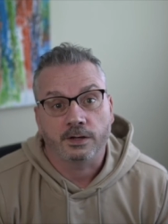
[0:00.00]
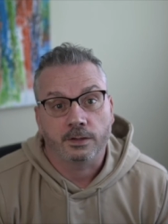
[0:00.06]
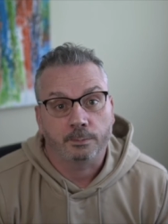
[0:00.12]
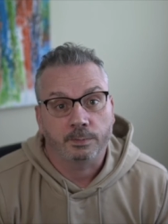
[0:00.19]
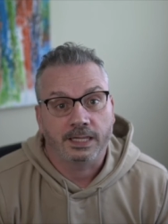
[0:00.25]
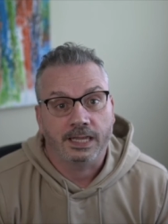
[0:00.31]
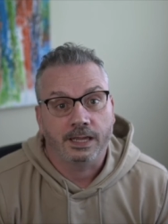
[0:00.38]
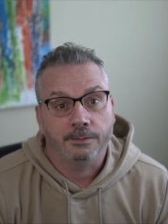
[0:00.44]
to the
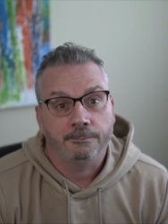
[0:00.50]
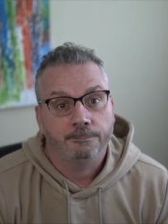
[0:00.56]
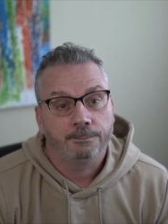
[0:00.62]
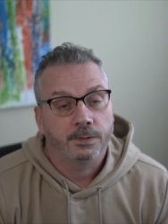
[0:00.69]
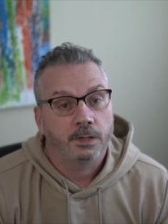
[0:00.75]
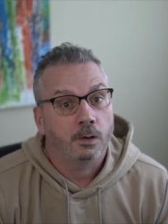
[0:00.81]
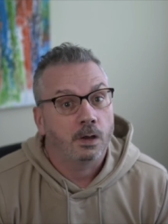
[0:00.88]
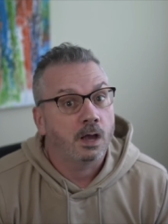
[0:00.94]
plan
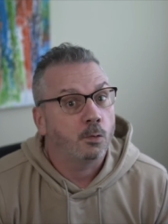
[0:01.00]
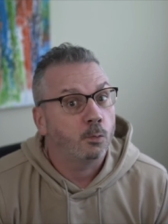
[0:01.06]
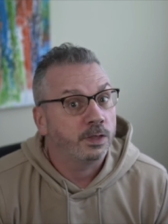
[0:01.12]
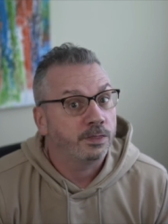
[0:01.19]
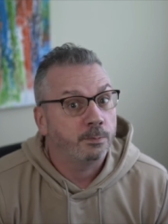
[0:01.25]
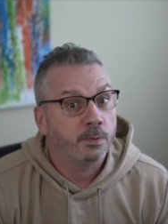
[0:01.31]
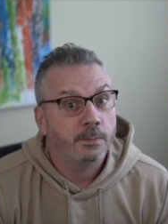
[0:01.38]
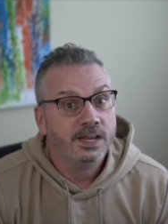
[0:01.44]

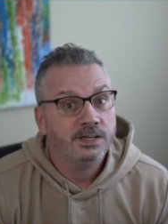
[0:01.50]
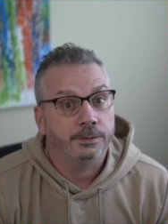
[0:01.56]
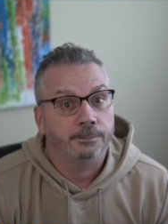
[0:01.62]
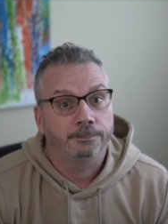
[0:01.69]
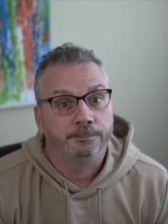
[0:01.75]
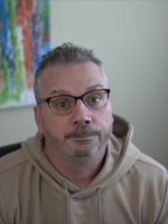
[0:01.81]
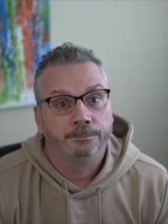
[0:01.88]
with momentum.